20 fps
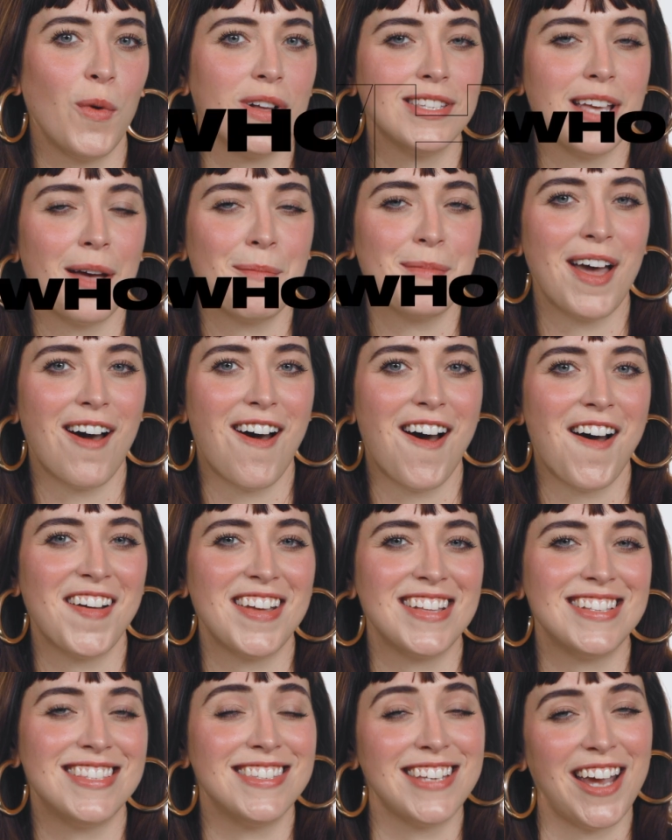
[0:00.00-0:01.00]
What's up, y'all?
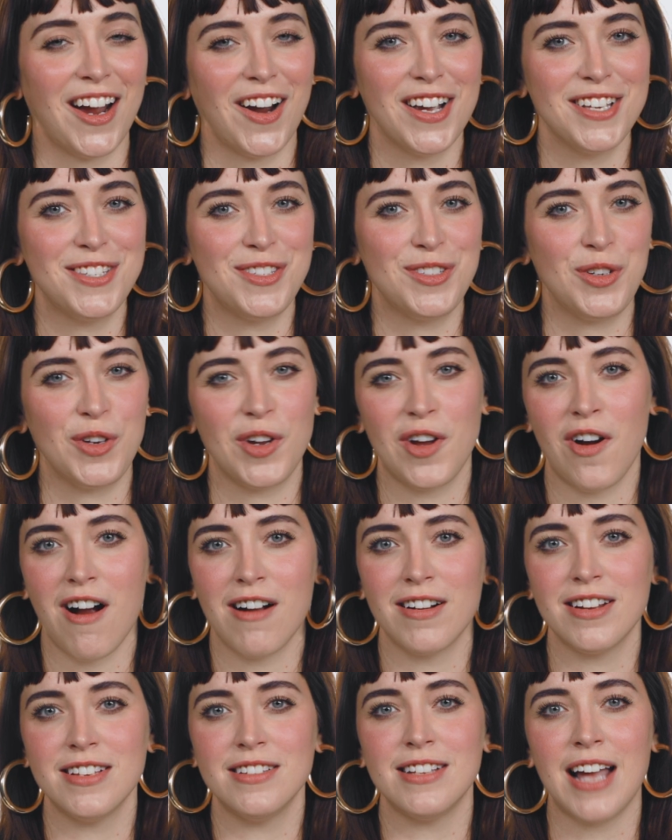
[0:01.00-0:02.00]
It's Sarah, studio
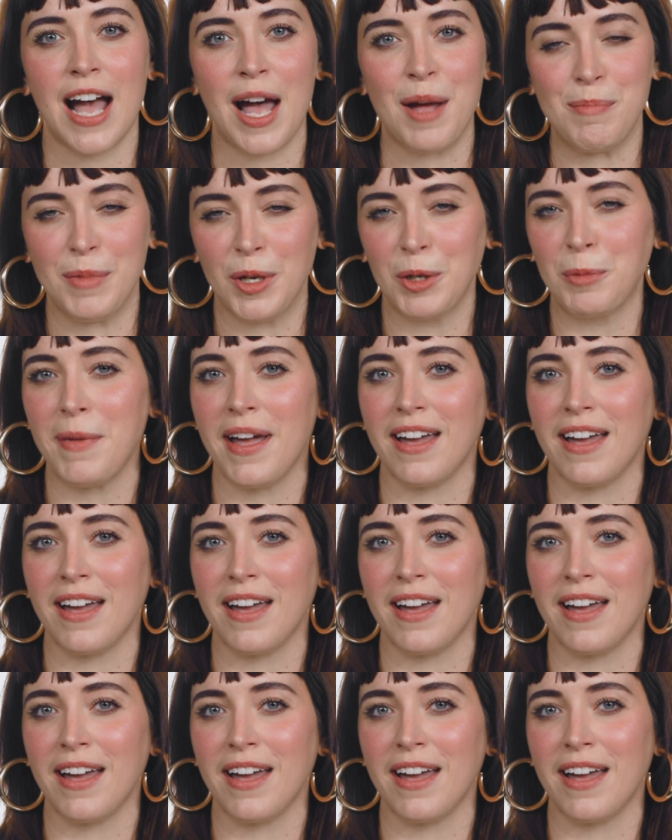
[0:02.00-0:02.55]
artist at Milk